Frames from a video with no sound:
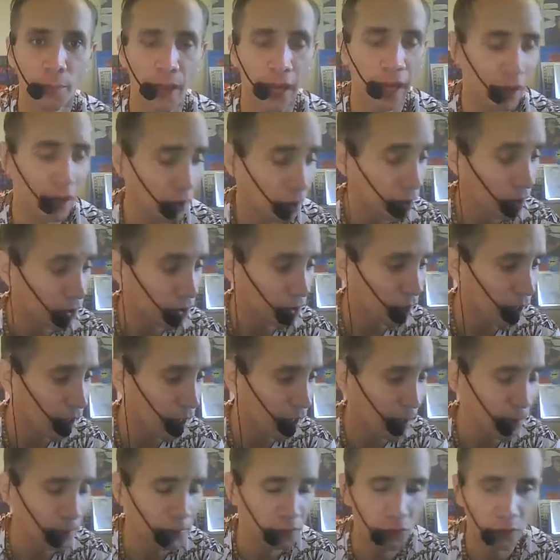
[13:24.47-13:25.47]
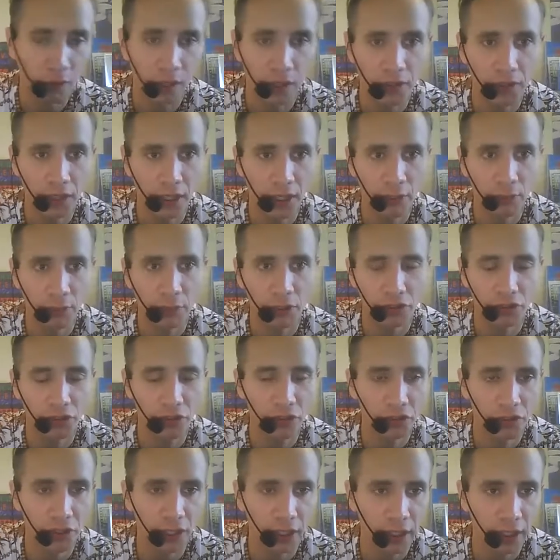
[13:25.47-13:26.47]
I'll come to answer that question
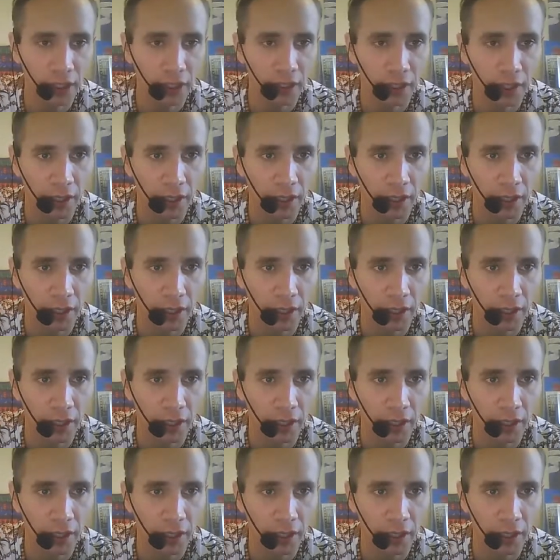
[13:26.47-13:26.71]
in a second.